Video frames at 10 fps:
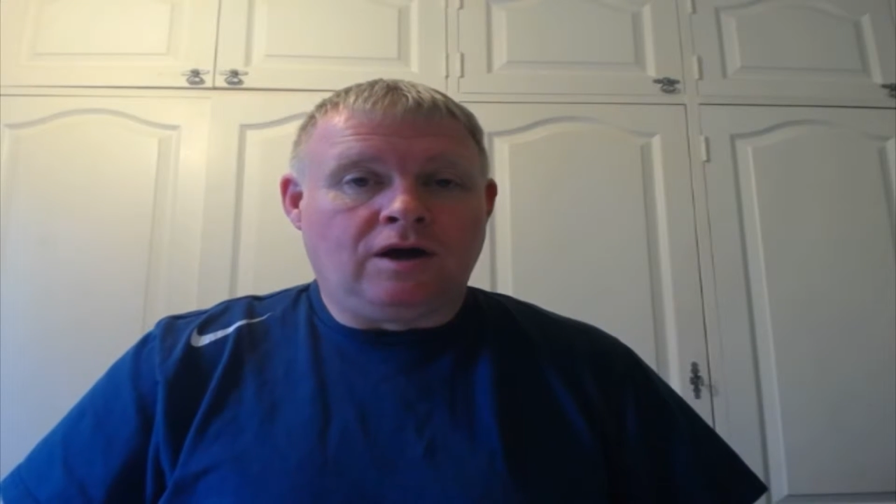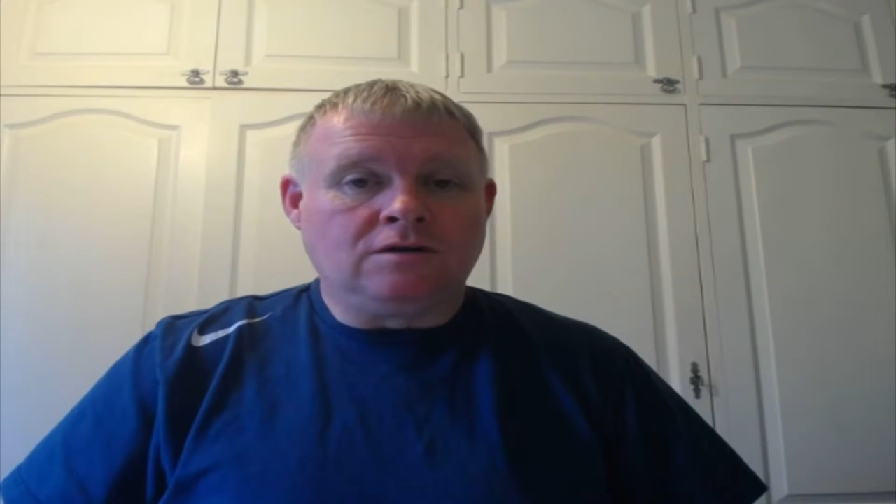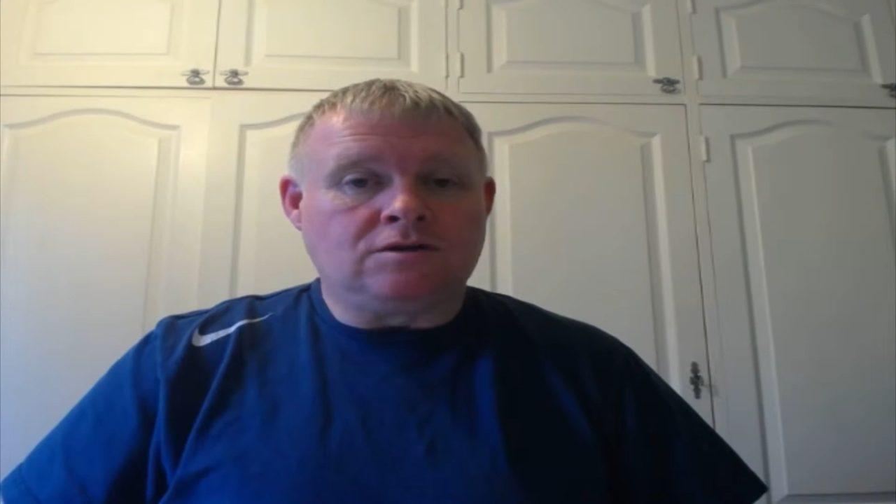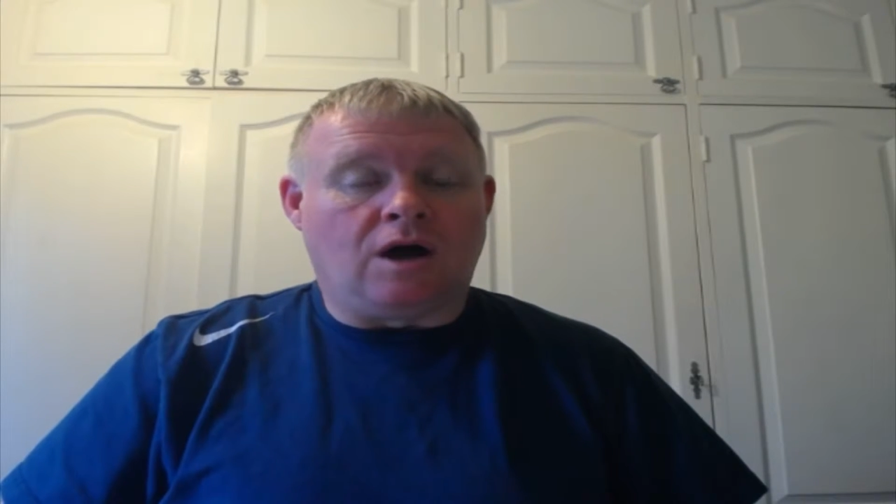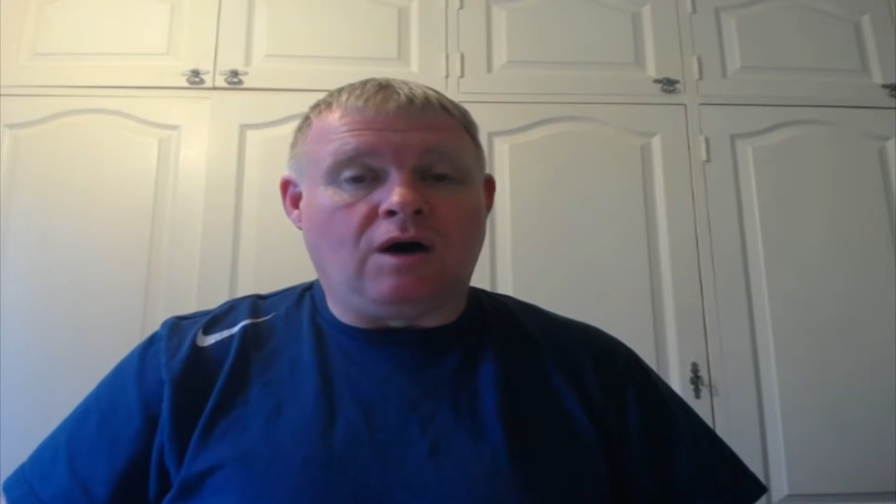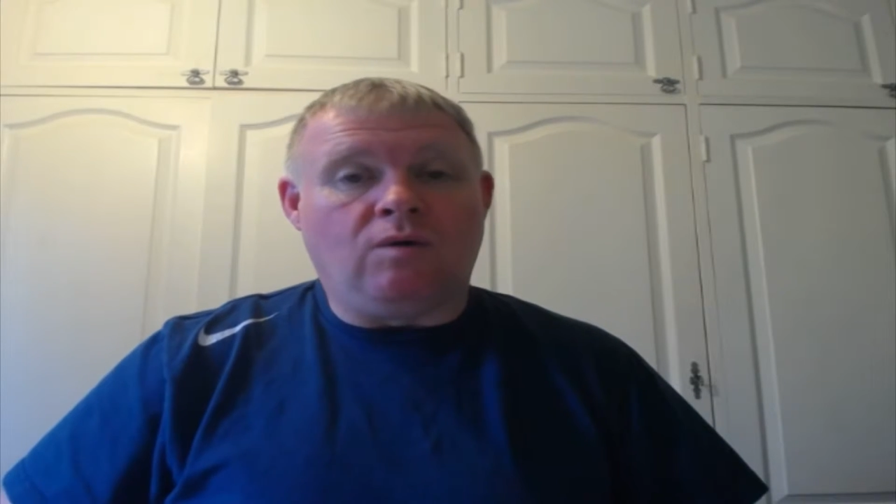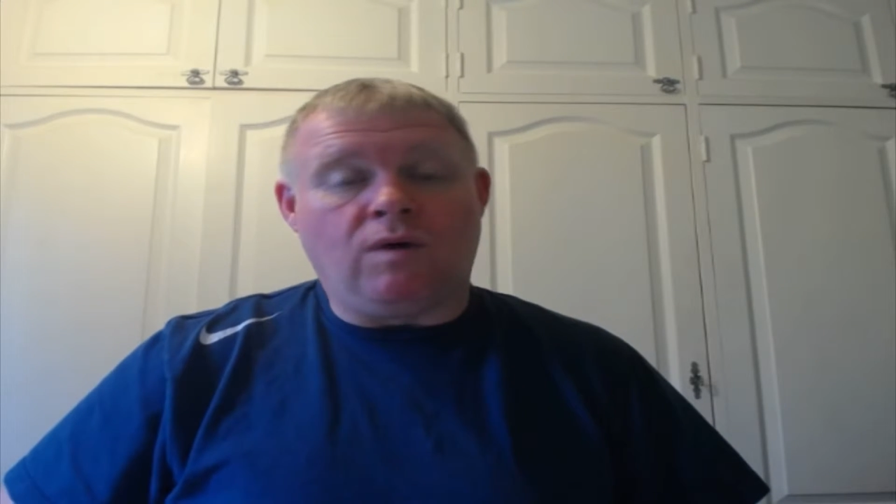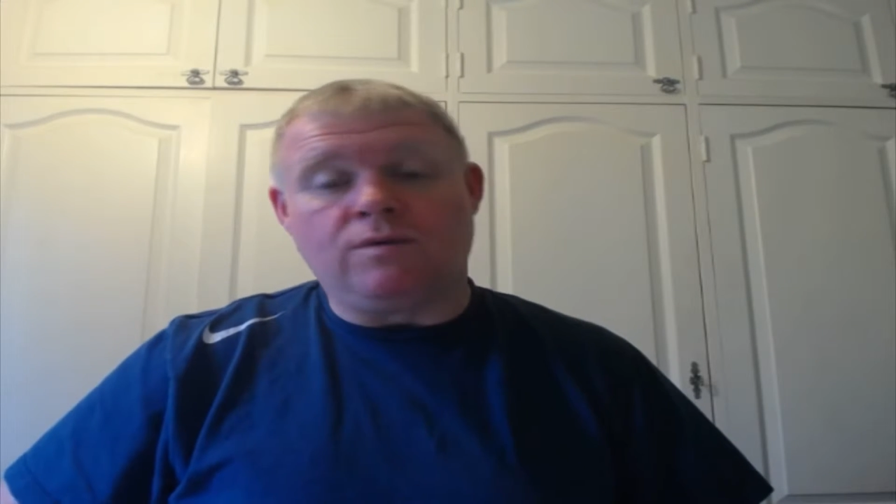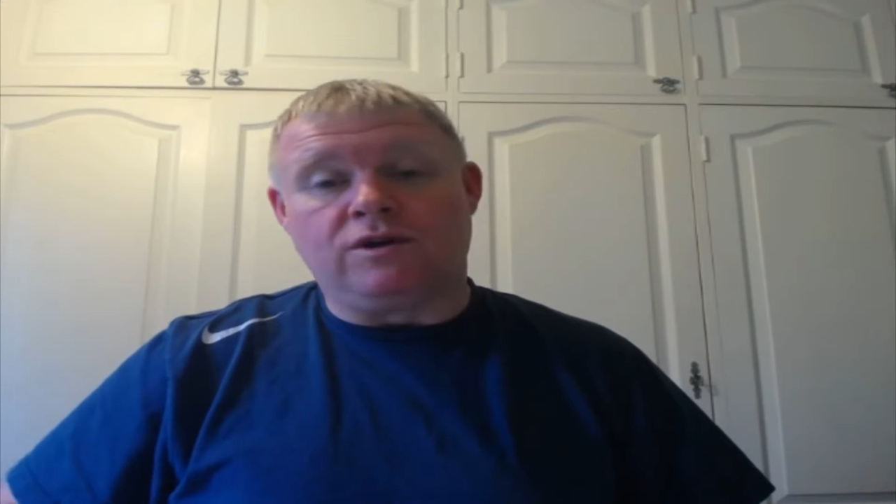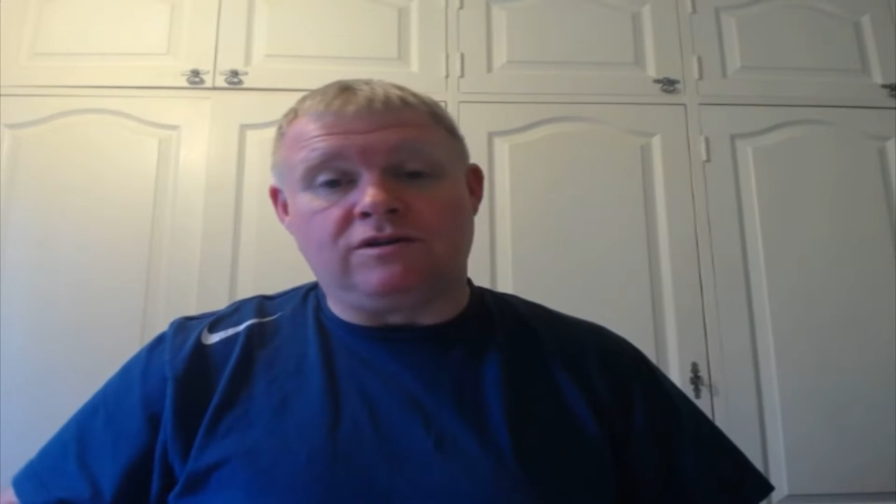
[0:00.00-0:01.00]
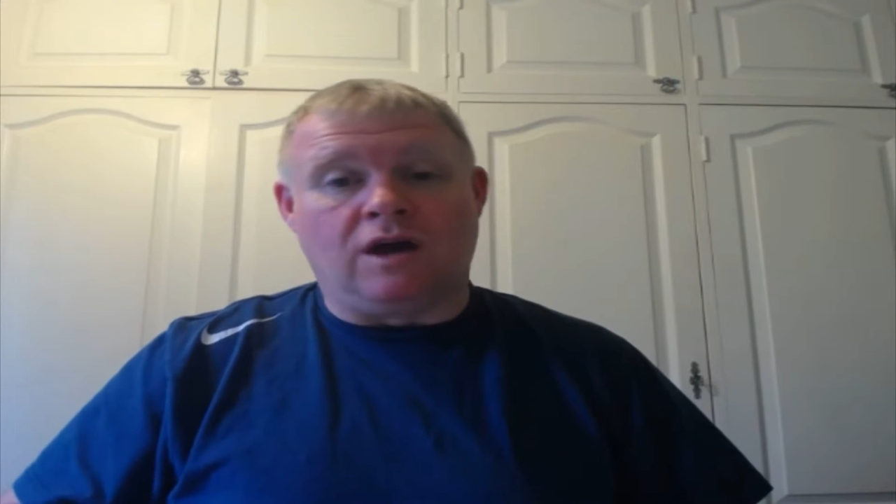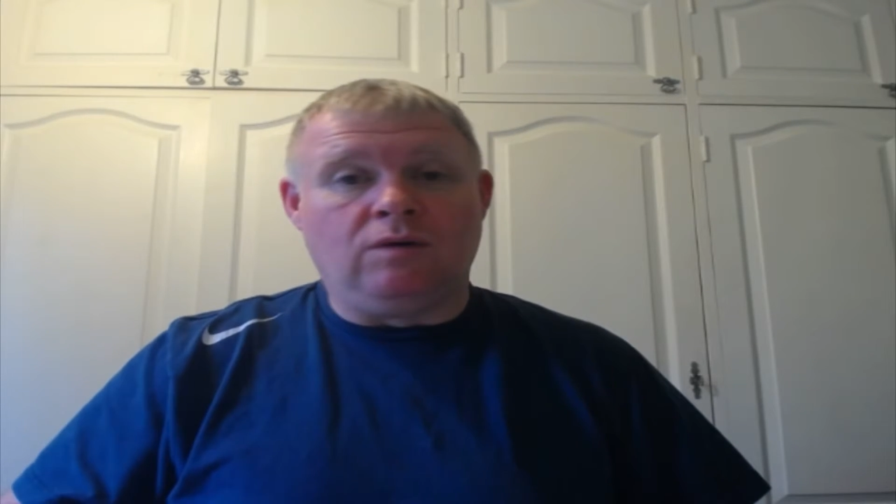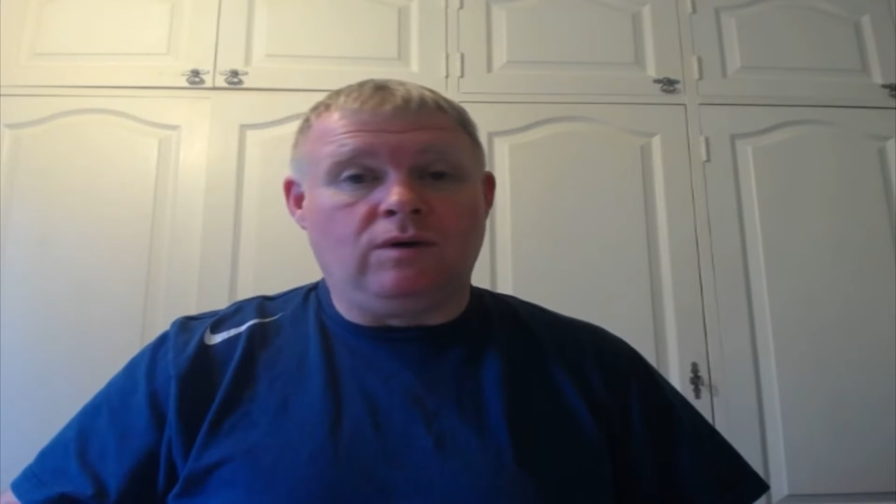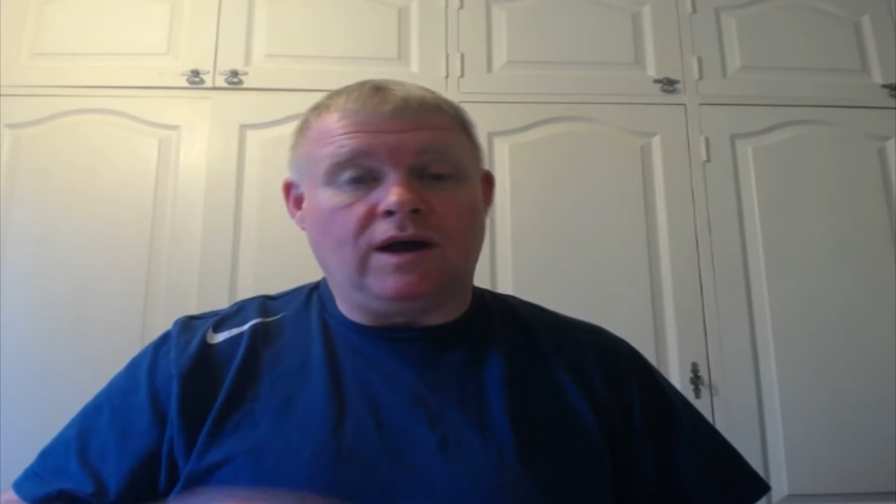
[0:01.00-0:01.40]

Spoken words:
So what we're going to do